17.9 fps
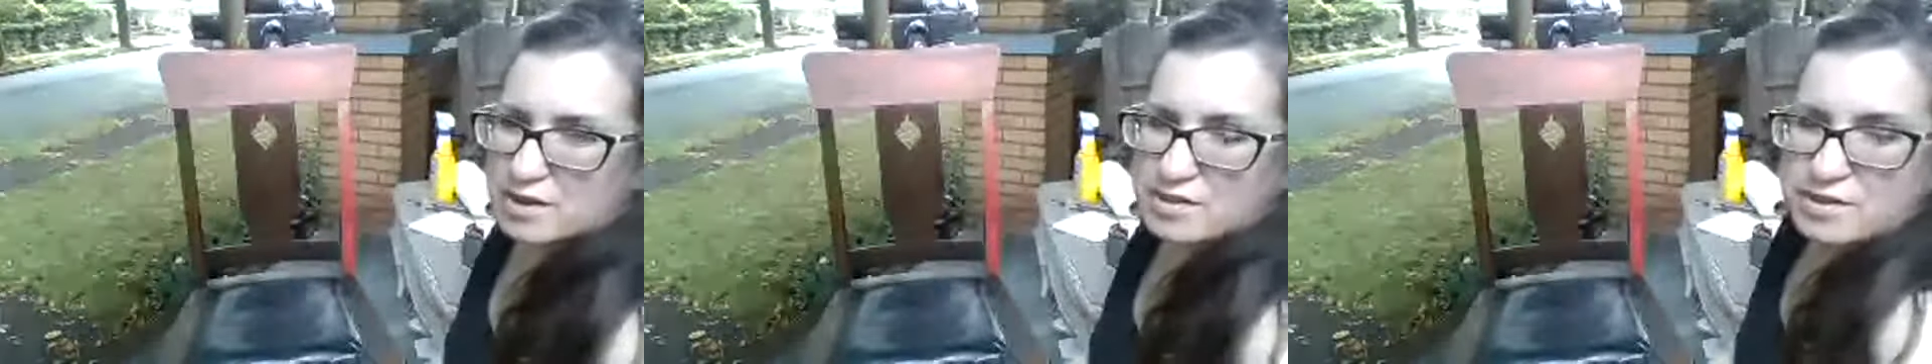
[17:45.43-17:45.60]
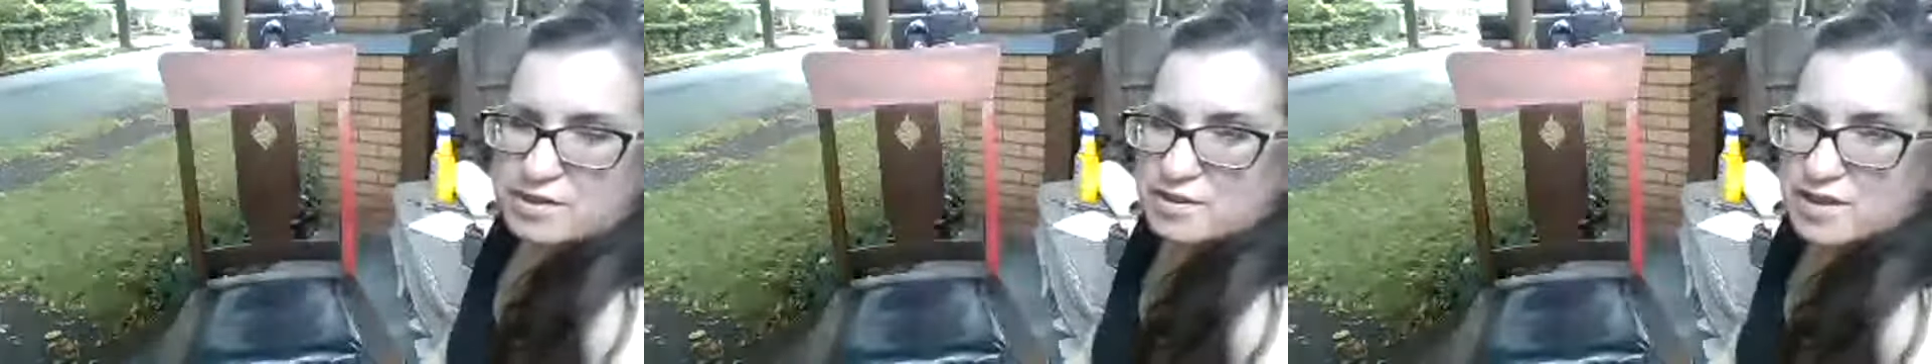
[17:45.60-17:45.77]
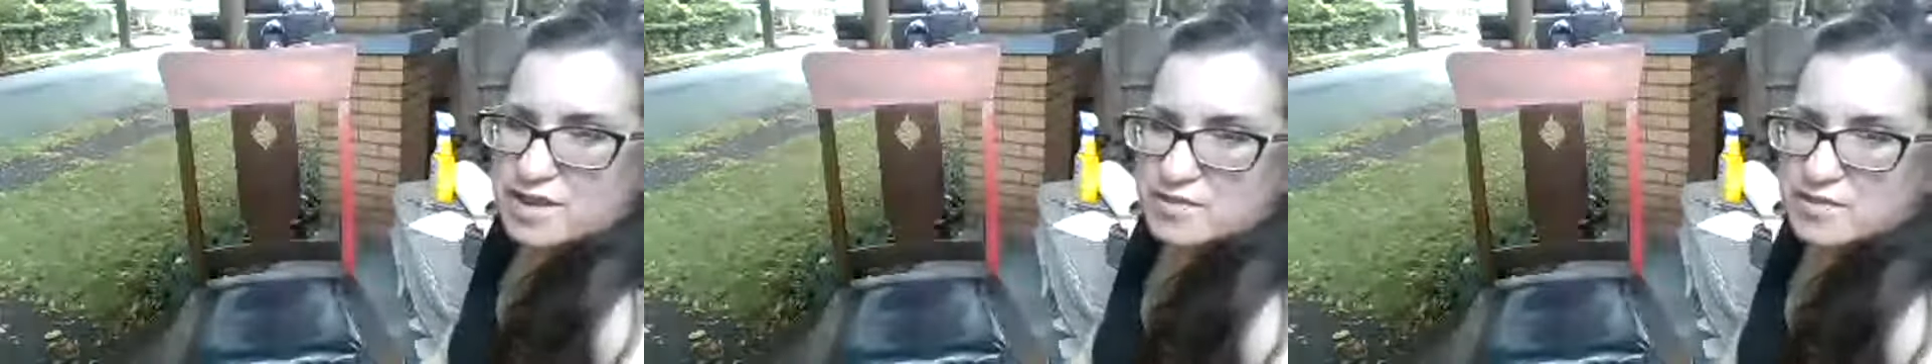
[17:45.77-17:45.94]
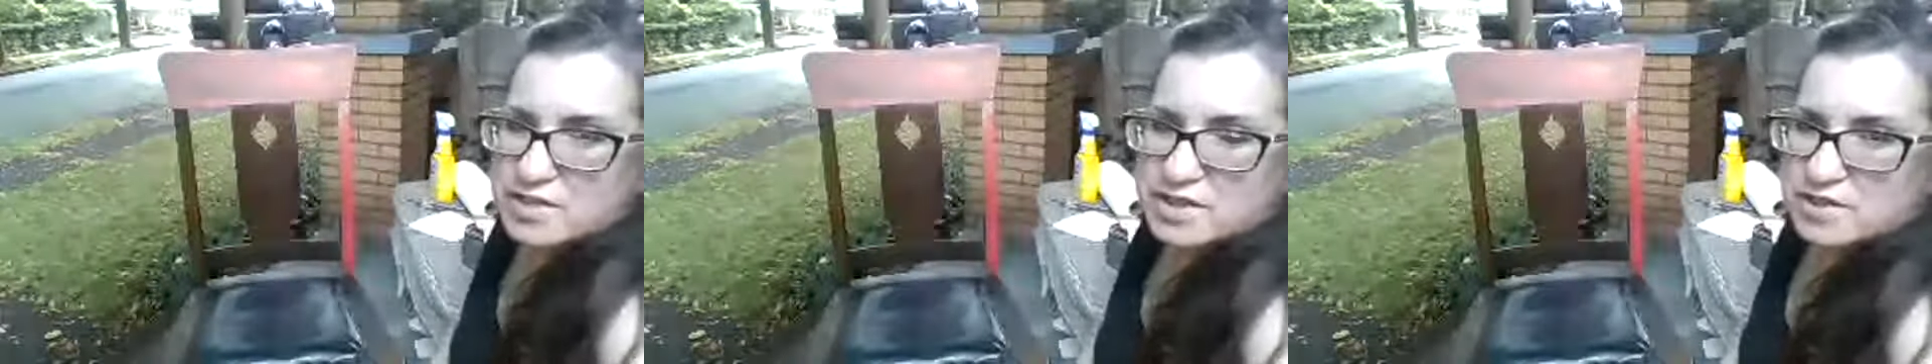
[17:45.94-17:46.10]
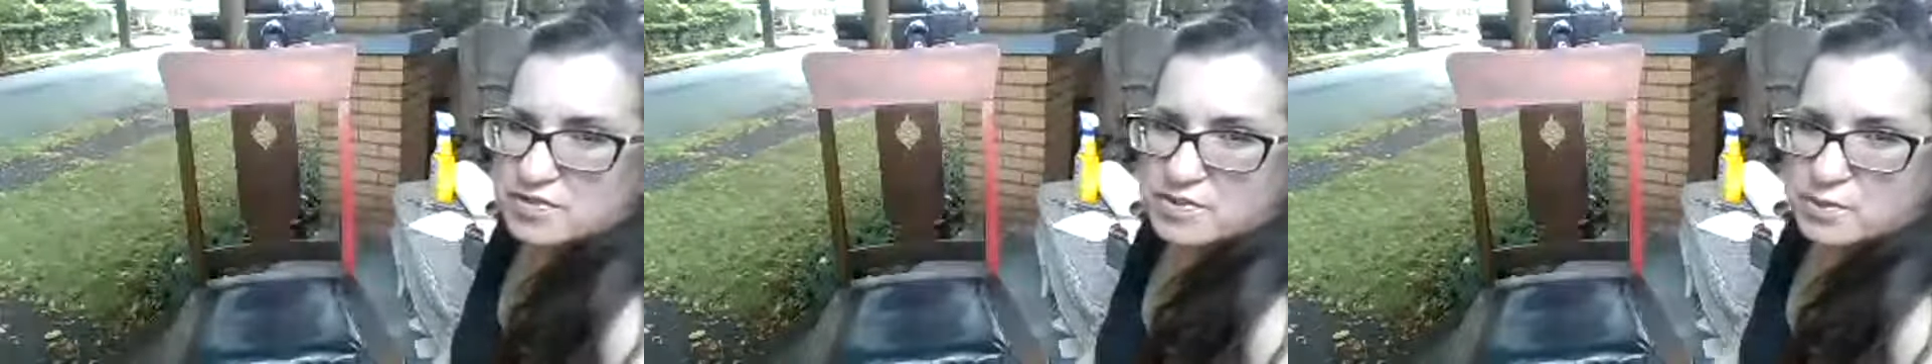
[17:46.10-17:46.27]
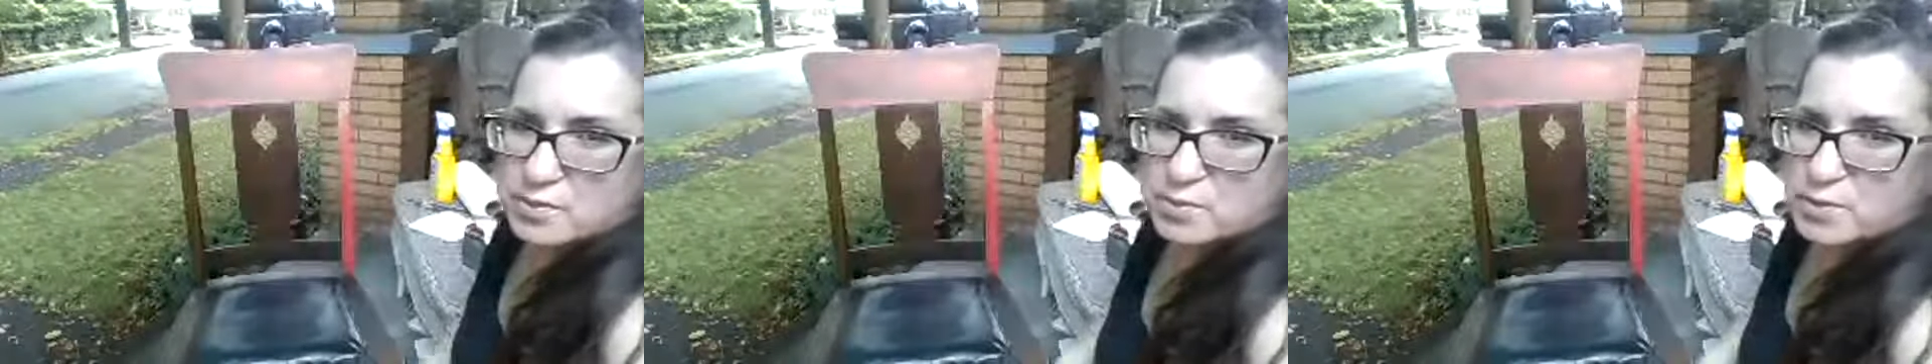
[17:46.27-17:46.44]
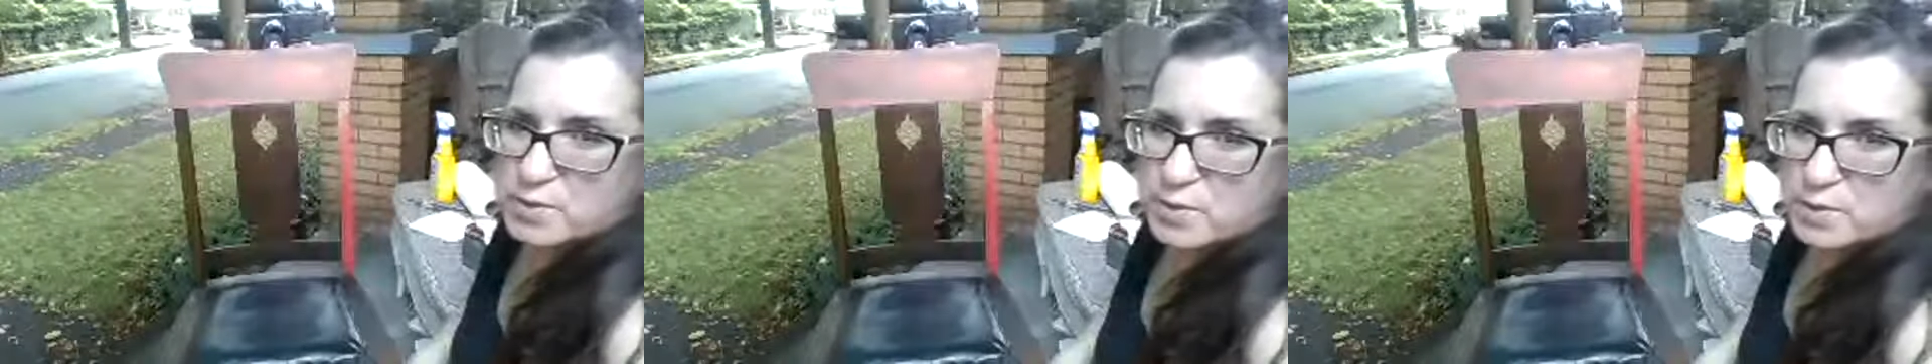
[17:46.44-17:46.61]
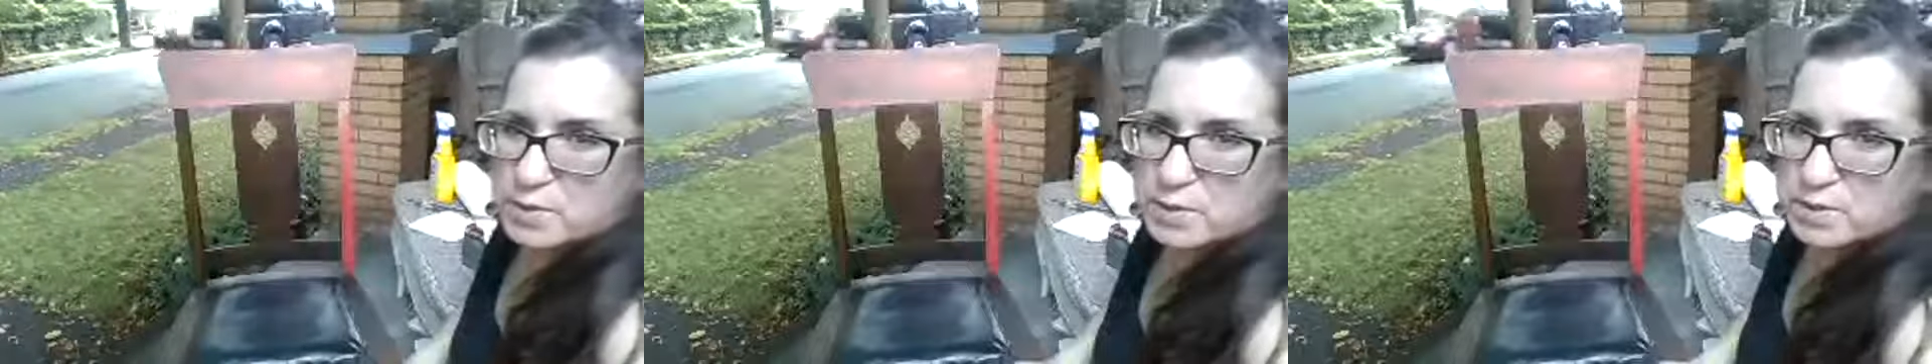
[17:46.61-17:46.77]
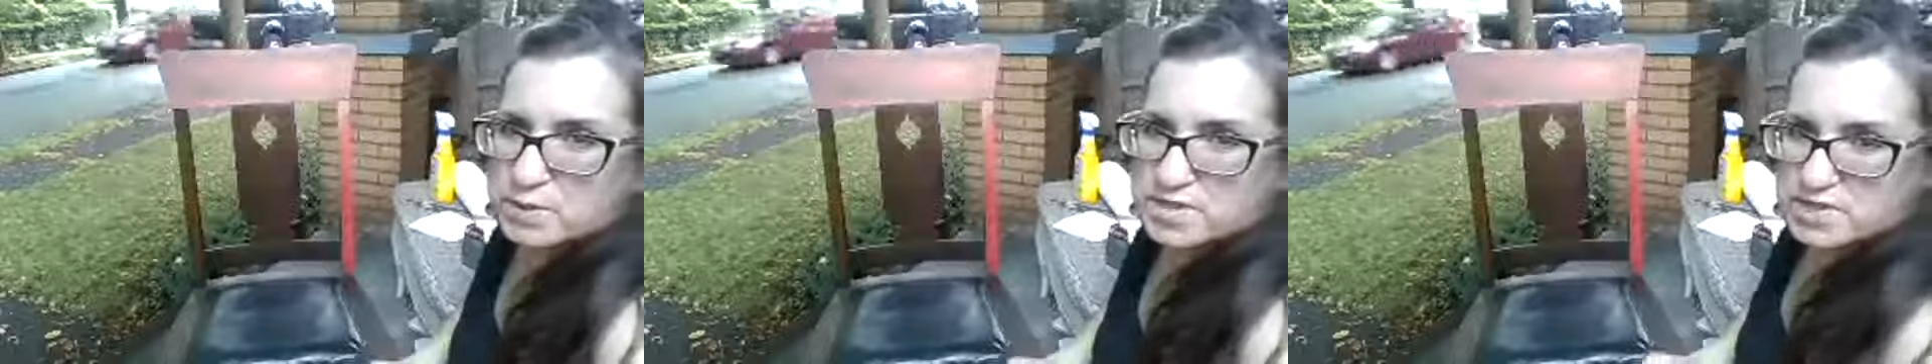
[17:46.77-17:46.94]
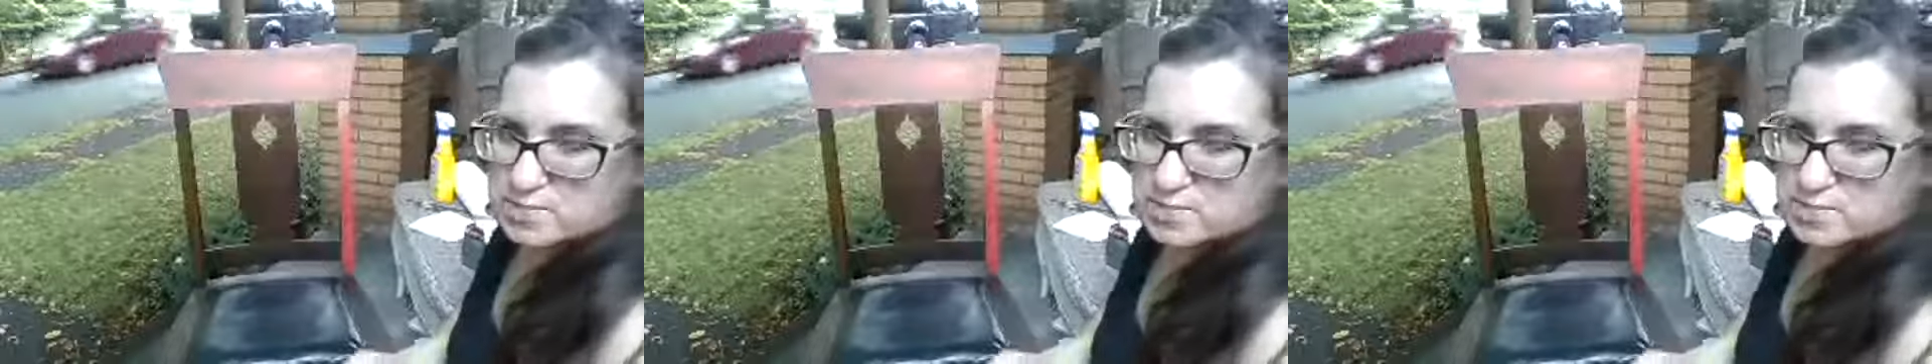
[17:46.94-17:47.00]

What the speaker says: You don't have to get the real